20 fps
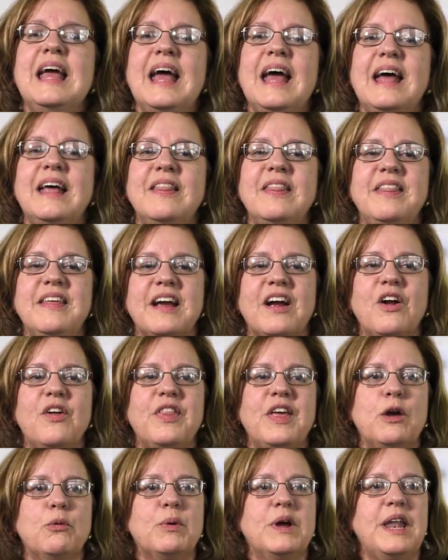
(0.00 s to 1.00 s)
and there
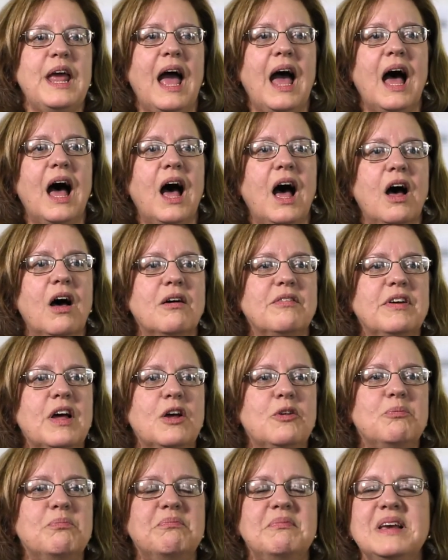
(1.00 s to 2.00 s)
they would
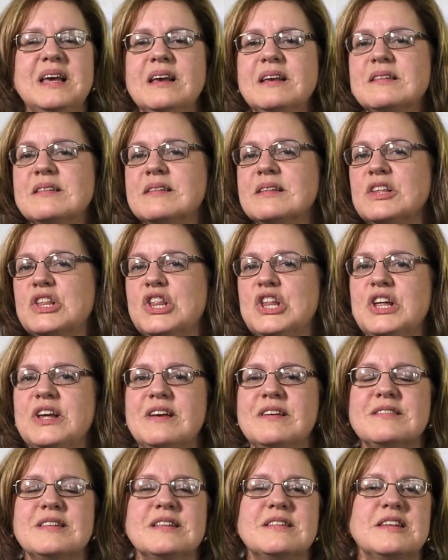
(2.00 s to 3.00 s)
have meats and
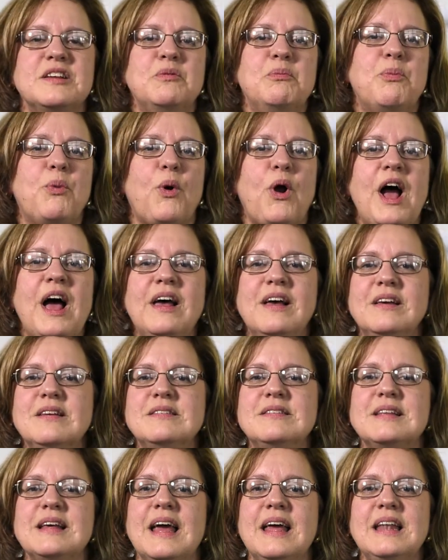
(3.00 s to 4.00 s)
cheeses and
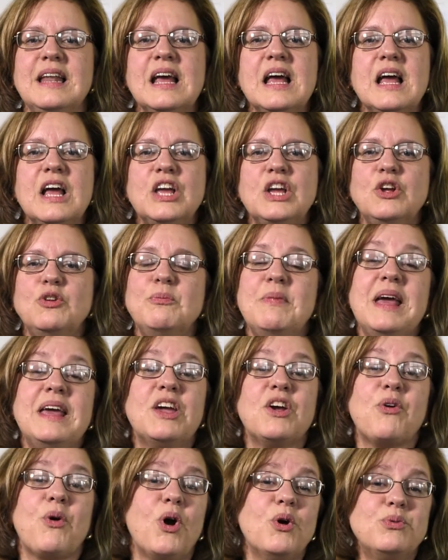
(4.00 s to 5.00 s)
breads, and you'd make
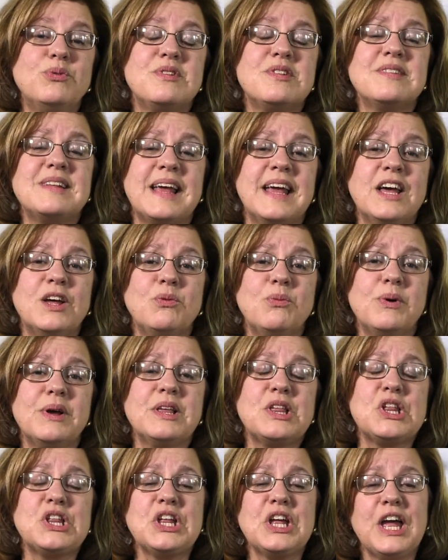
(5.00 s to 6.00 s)
your own
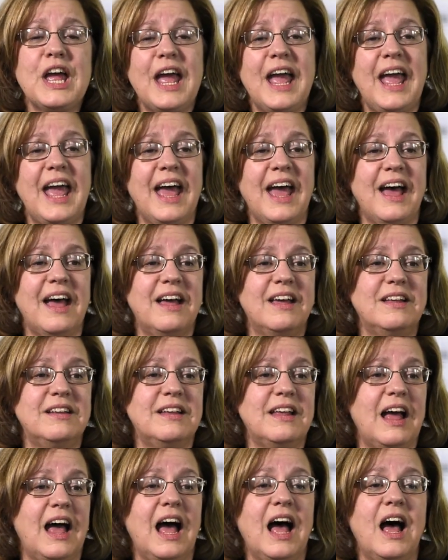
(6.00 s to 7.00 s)
sandwich and
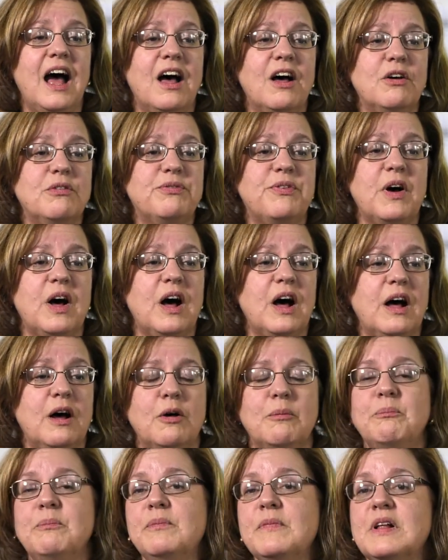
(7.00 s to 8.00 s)
have
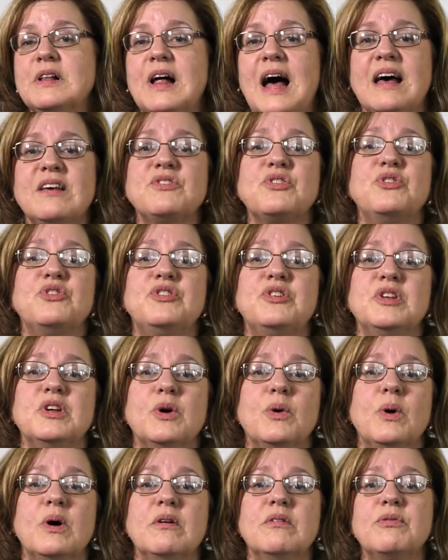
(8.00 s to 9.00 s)
a glass or
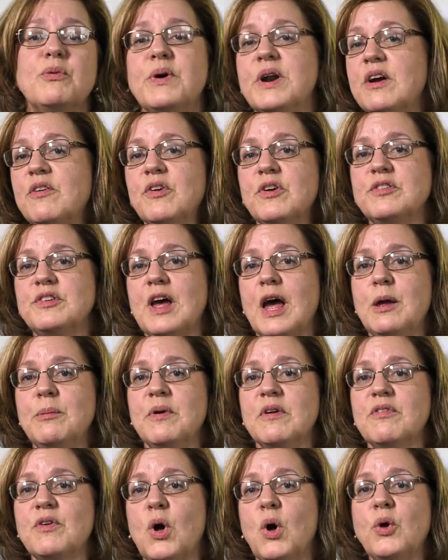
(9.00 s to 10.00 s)
two of whatever type
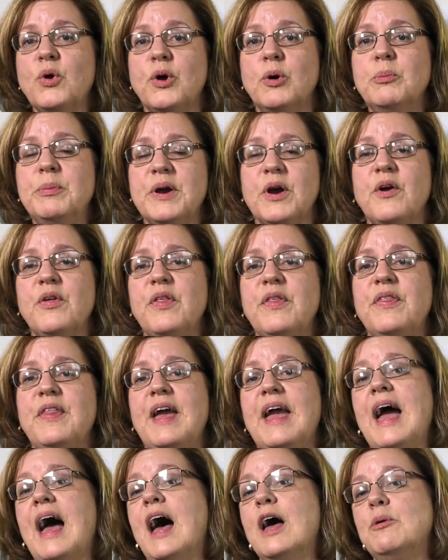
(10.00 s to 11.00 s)
of Kohler beer that
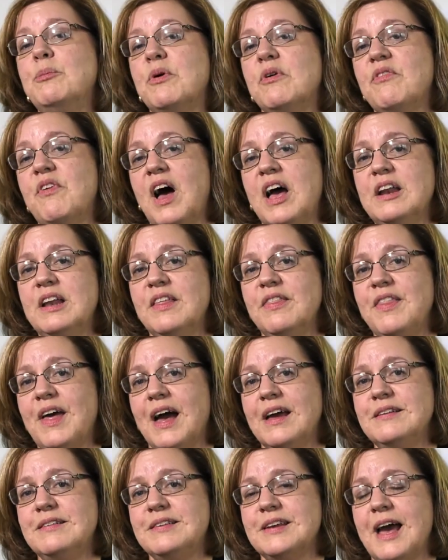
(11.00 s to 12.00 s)
they had provided
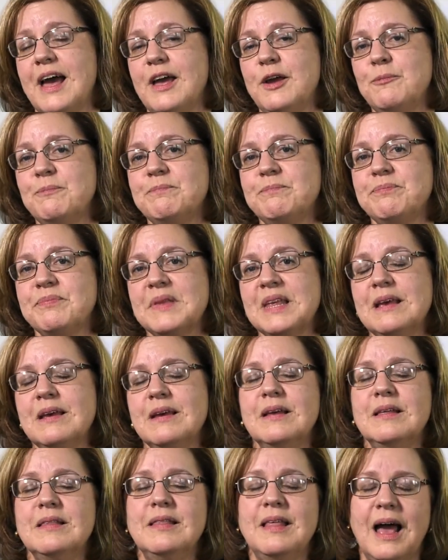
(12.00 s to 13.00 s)
that day.
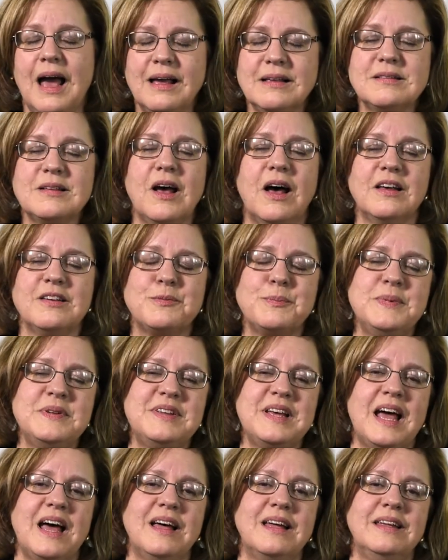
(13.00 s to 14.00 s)
That's
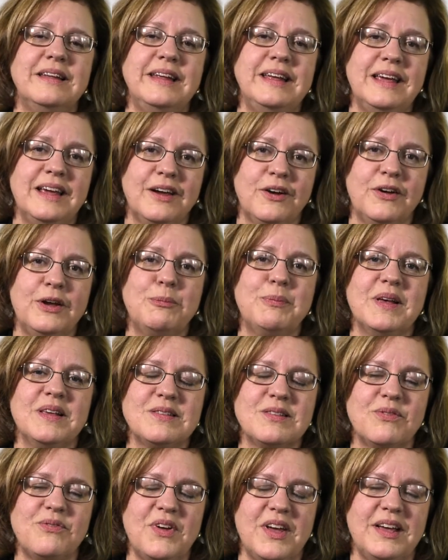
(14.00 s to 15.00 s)
hospitality, Erie,
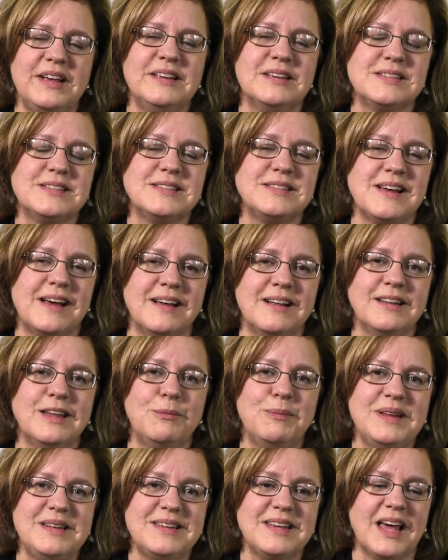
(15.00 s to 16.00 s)
Pennsylvania style,
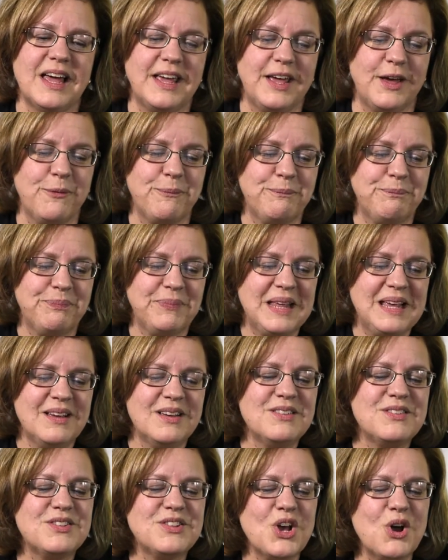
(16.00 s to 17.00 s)
let me tell you.
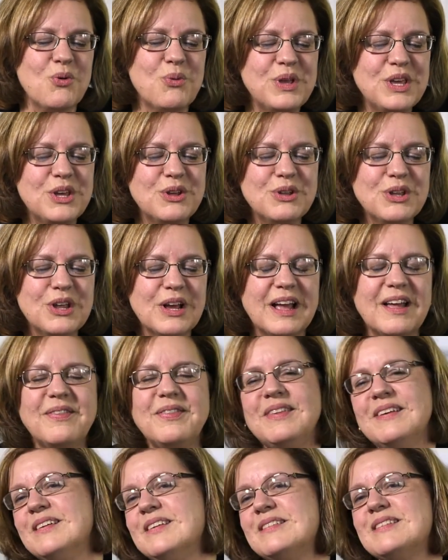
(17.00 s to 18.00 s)
So when you look
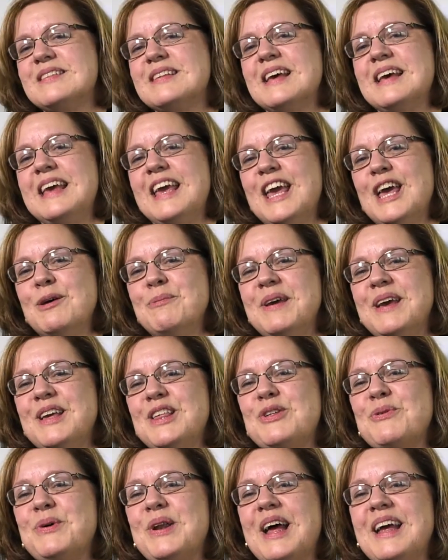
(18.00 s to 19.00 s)
at this
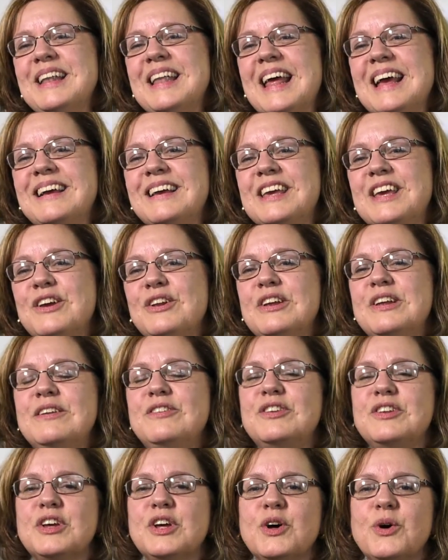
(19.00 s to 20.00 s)
image, what I'd like you to
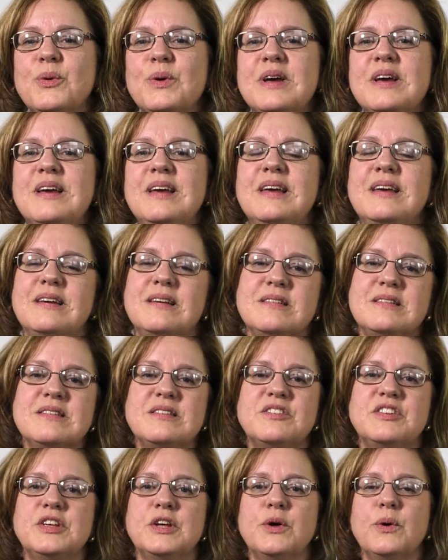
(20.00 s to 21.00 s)
do
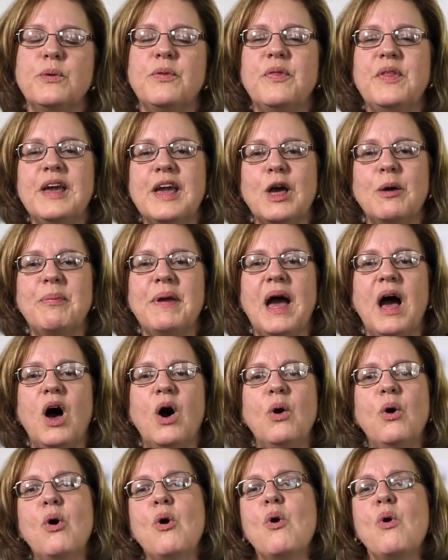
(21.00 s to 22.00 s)
is to think
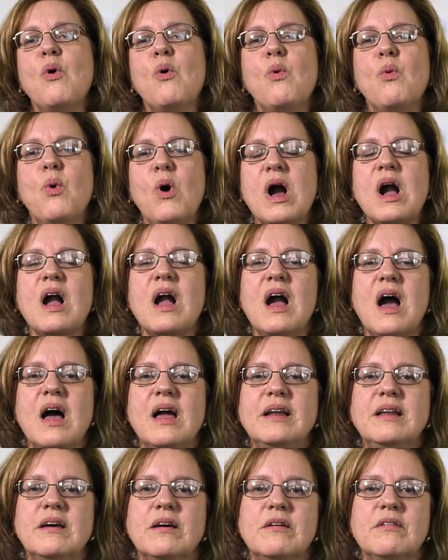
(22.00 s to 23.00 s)
about what
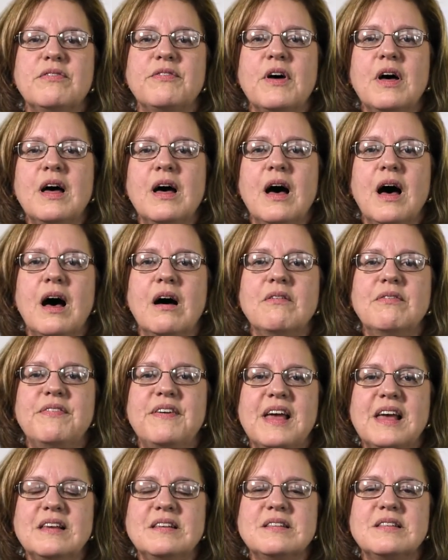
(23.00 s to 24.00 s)
kind of
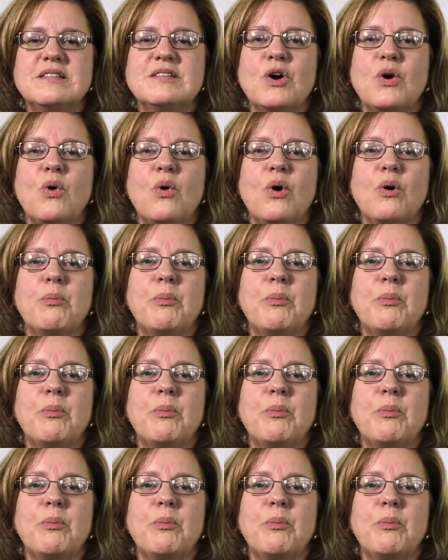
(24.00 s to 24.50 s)
events or